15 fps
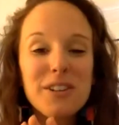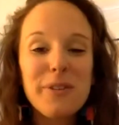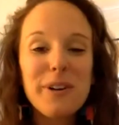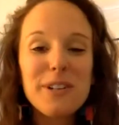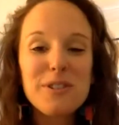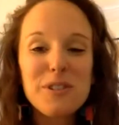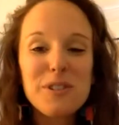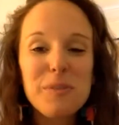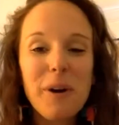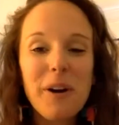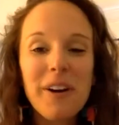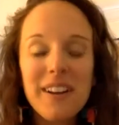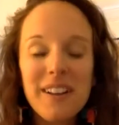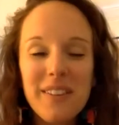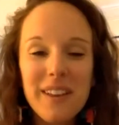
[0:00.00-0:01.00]
Rachel
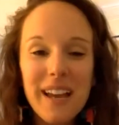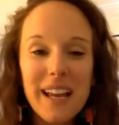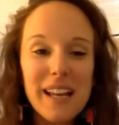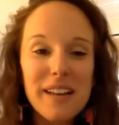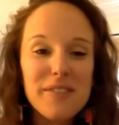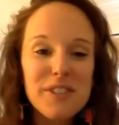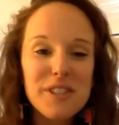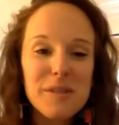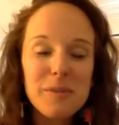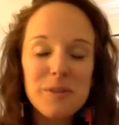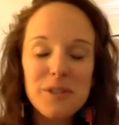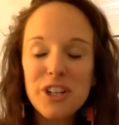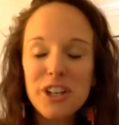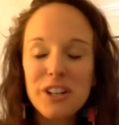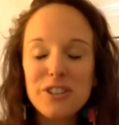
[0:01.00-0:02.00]
Smartt and Elaine have just
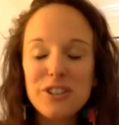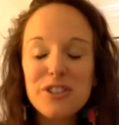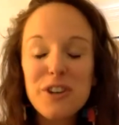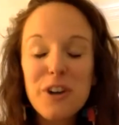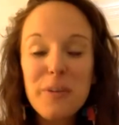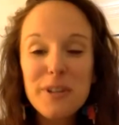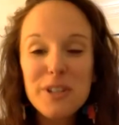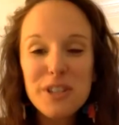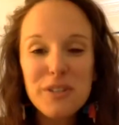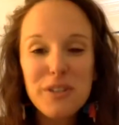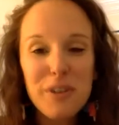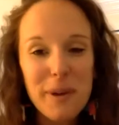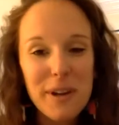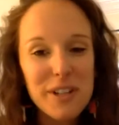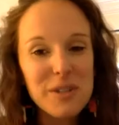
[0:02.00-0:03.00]
shared so much
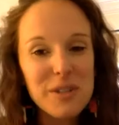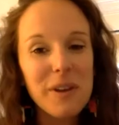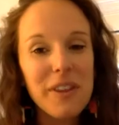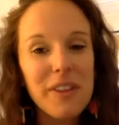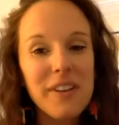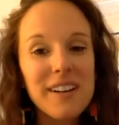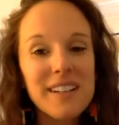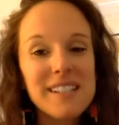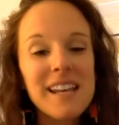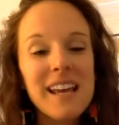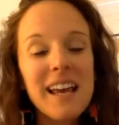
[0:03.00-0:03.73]
information with us.